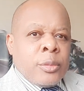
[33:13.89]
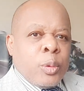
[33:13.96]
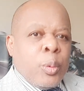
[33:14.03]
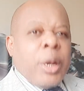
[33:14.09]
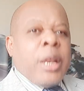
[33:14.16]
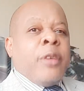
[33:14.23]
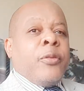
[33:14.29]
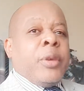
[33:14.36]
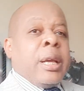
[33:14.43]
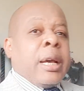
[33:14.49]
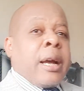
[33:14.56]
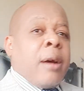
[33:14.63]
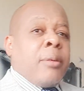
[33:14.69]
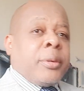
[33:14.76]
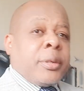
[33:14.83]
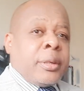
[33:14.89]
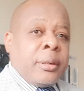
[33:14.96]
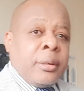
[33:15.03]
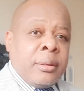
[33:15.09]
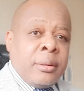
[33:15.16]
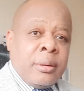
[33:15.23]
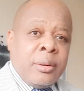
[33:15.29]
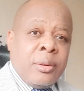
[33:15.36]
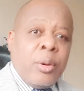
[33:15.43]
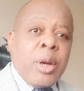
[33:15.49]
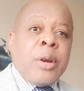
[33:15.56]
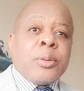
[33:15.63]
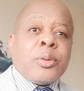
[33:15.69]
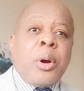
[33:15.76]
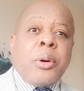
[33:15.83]
We live in a country where
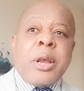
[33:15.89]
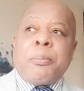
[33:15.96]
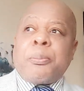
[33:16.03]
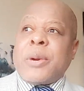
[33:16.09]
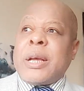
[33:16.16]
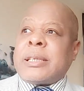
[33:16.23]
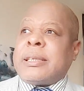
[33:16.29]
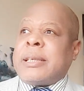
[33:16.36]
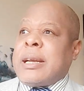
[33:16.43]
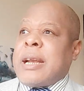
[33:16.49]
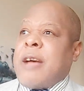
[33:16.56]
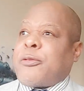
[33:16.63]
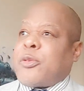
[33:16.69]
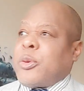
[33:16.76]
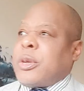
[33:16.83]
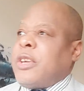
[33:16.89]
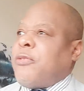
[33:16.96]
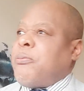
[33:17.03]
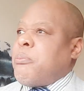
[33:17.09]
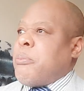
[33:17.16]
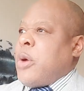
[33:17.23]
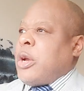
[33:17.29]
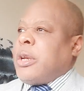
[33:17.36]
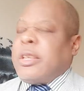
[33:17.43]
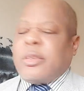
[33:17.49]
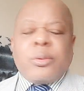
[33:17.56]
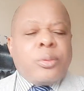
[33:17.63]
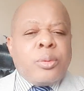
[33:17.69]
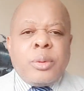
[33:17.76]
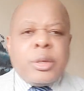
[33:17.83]
they say, oh, the president have to give money
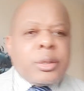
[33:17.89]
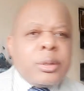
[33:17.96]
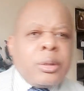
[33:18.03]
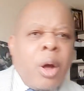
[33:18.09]
to do this.